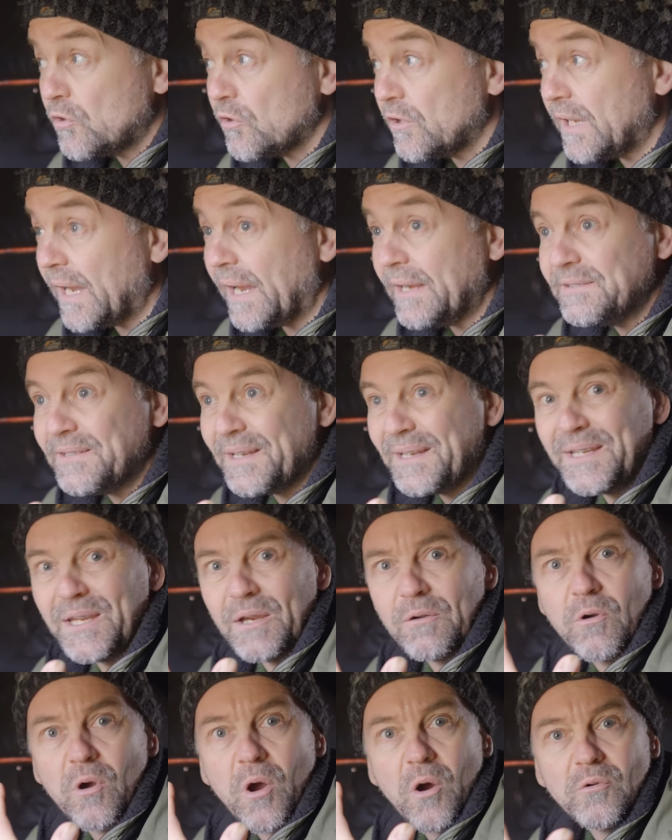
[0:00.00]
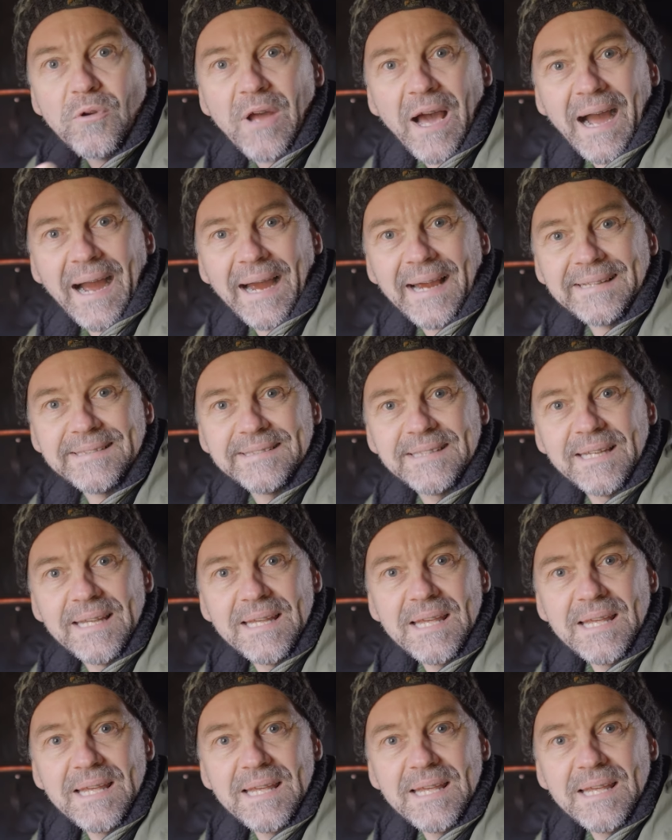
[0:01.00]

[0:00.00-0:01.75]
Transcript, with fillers: creating your own hide